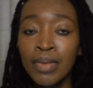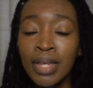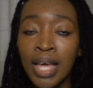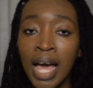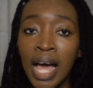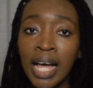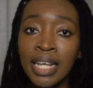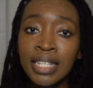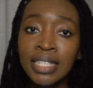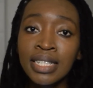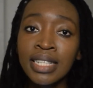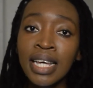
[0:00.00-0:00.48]

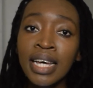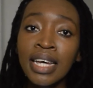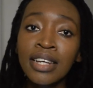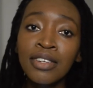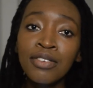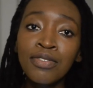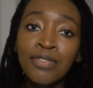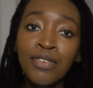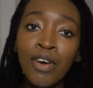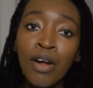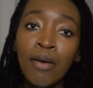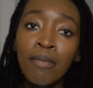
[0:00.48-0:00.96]

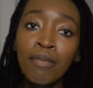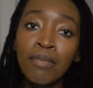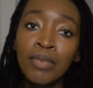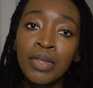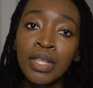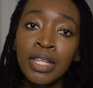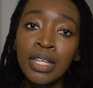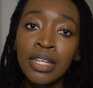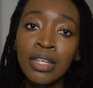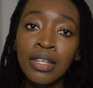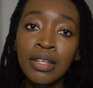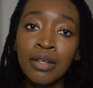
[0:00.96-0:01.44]
aside from
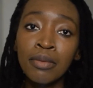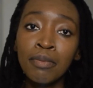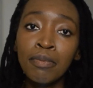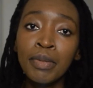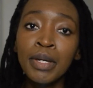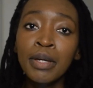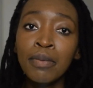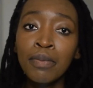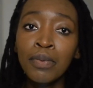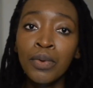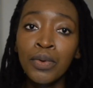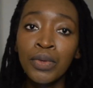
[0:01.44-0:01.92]
the
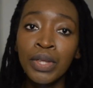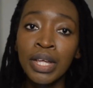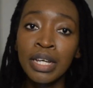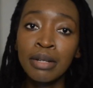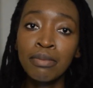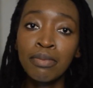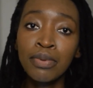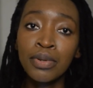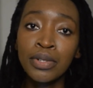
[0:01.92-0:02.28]
people that